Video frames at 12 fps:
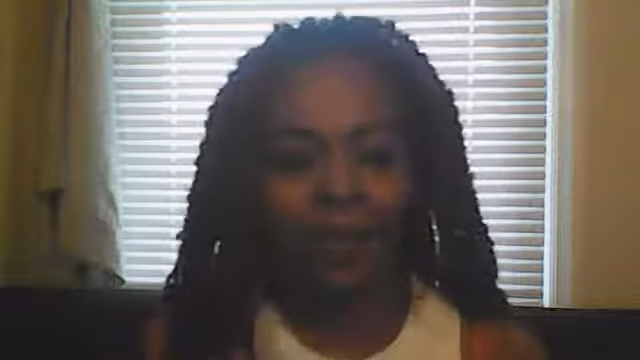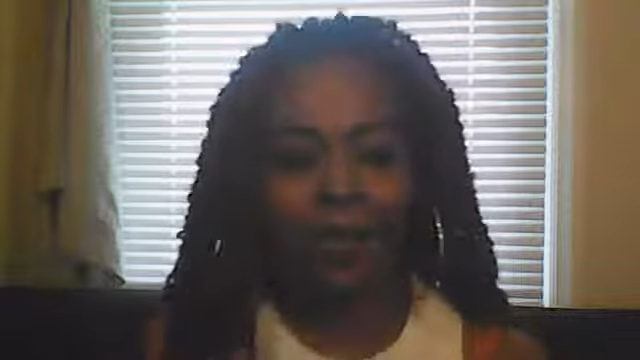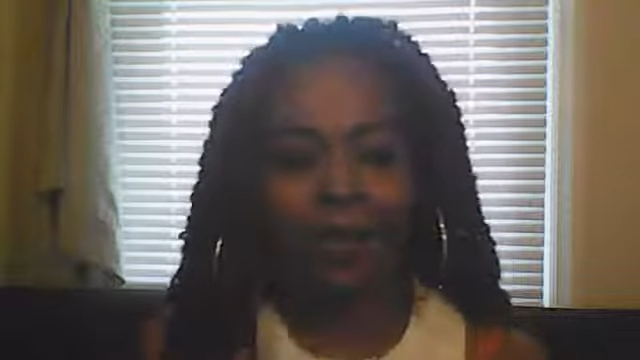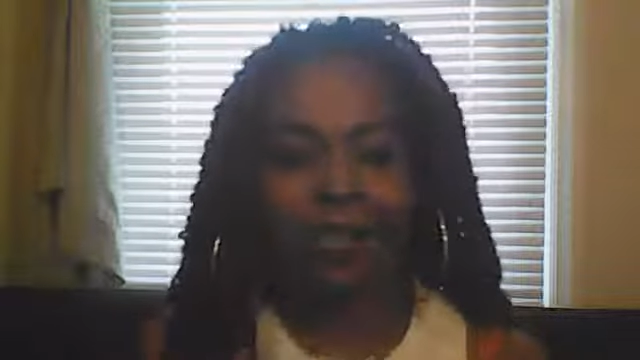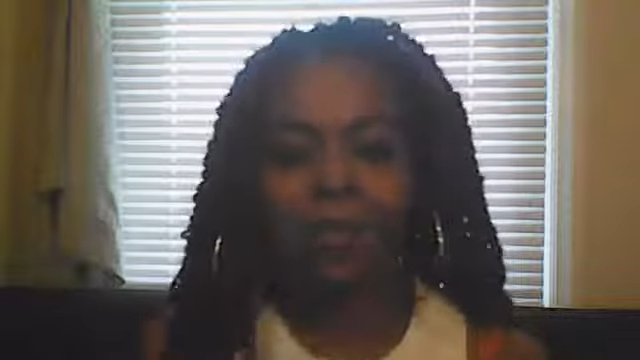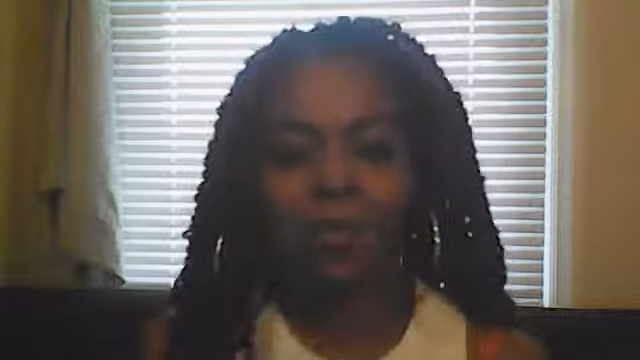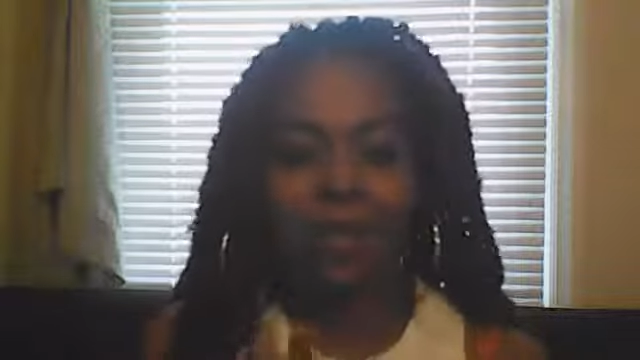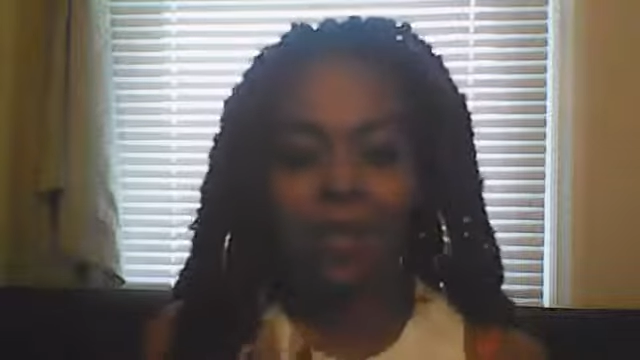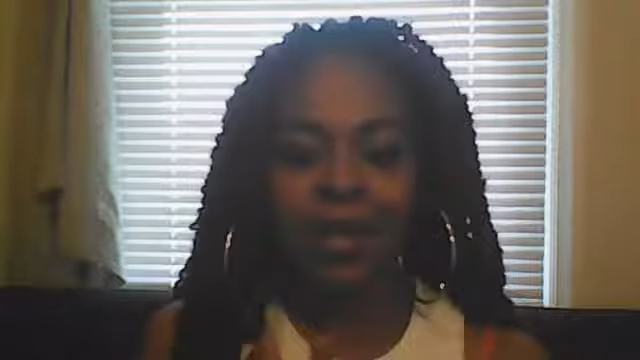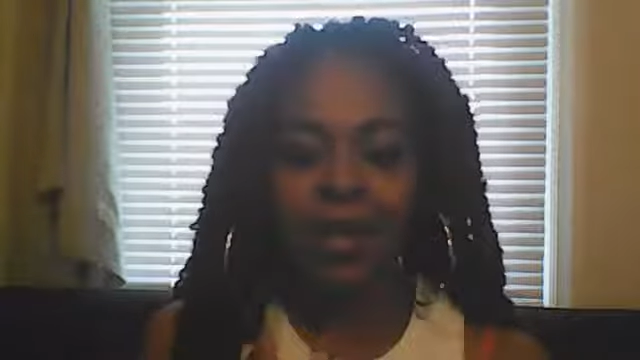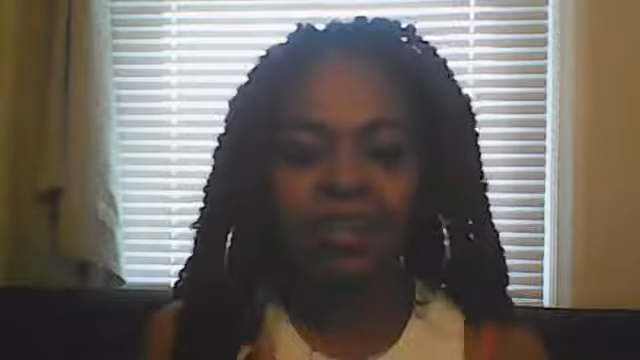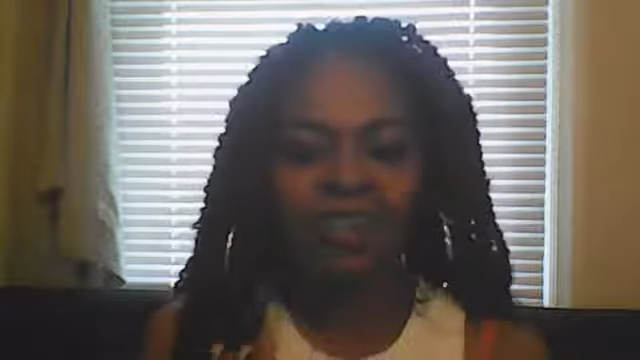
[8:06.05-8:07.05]
something that
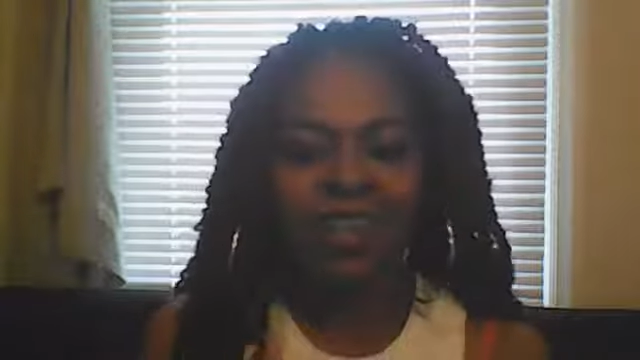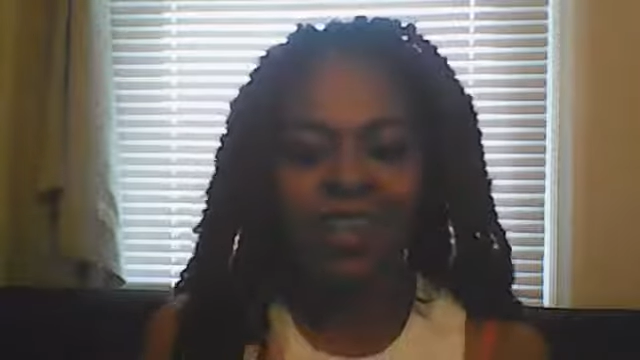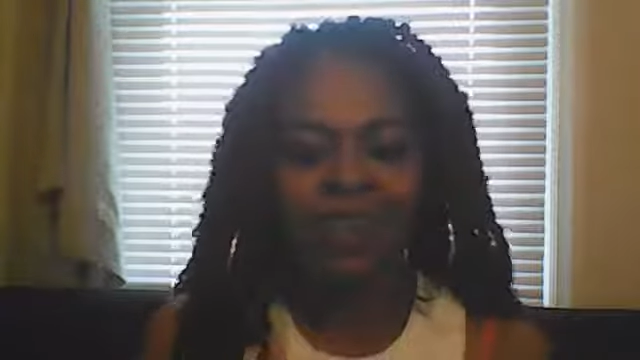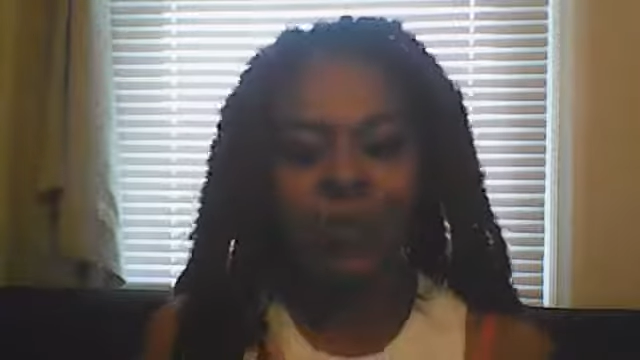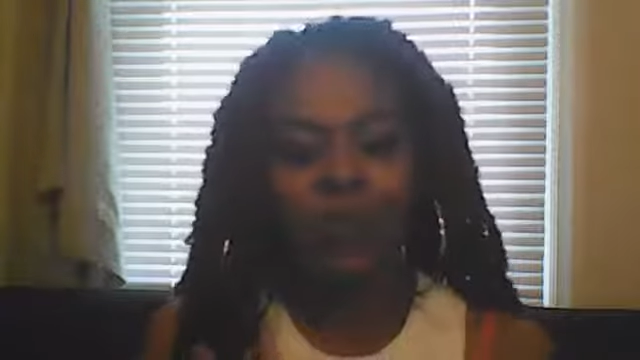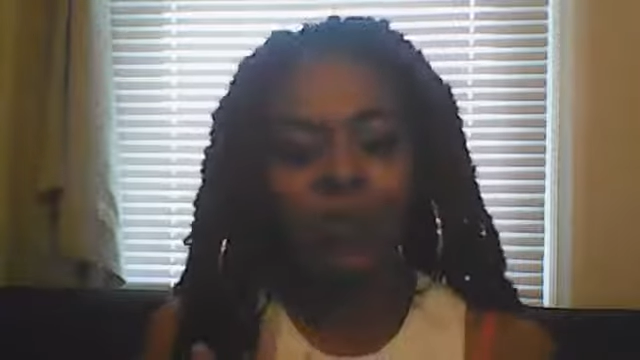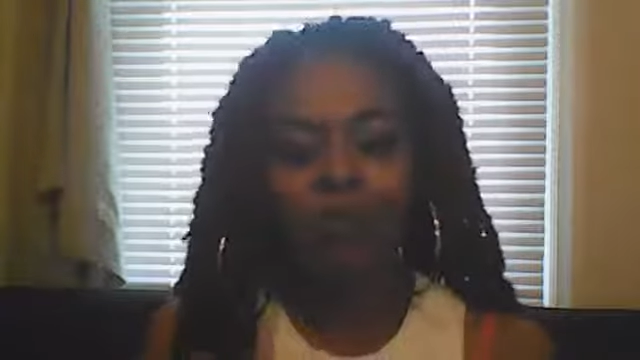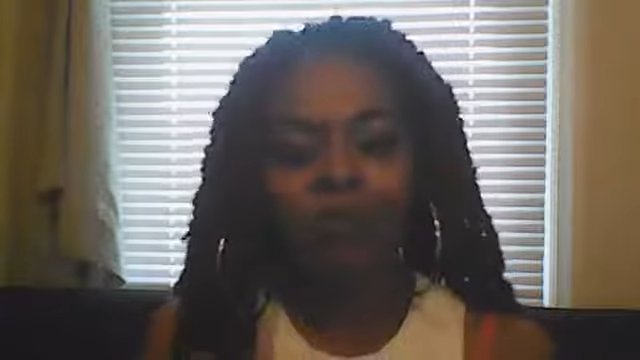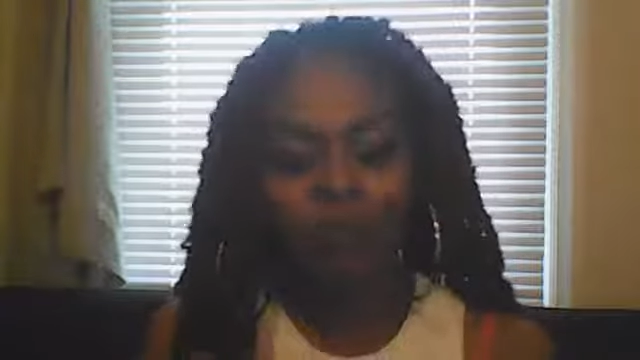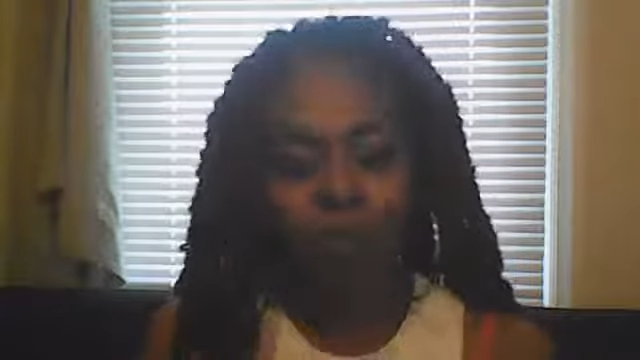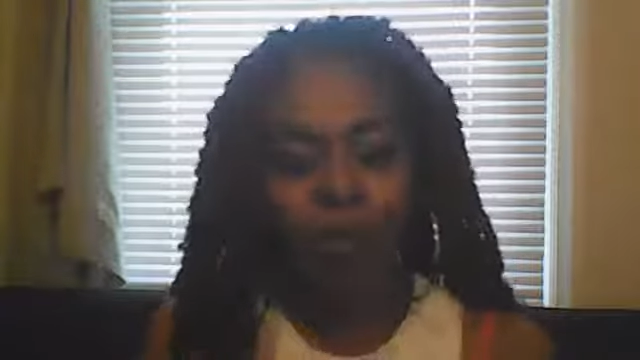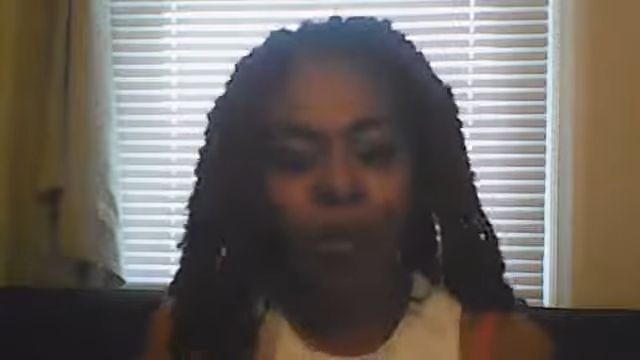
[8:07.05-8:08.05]
I really don't
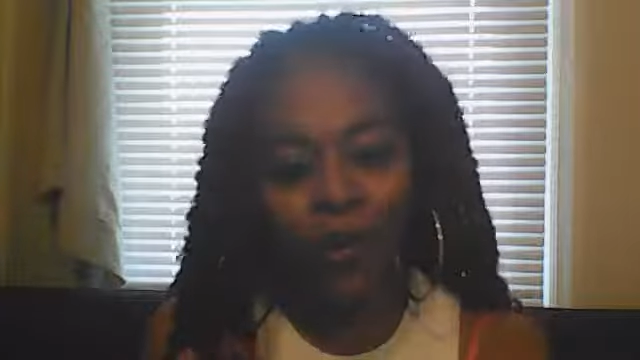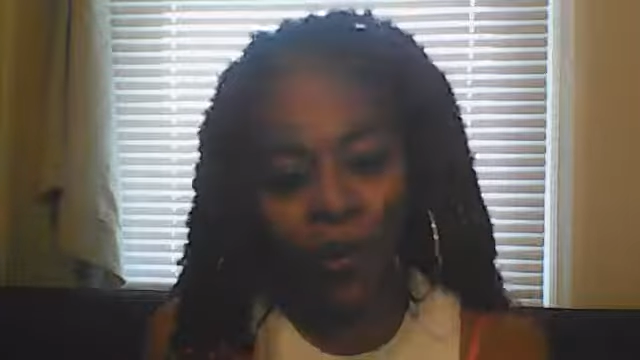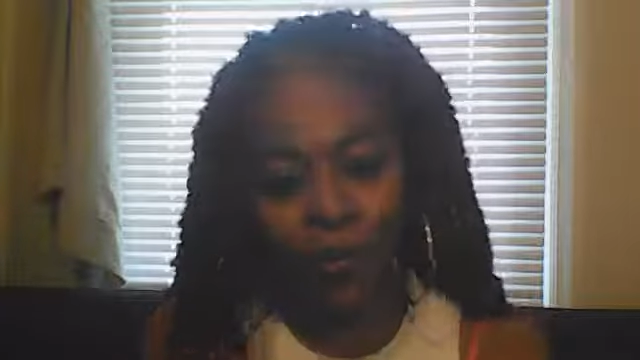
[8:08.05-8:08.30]
want to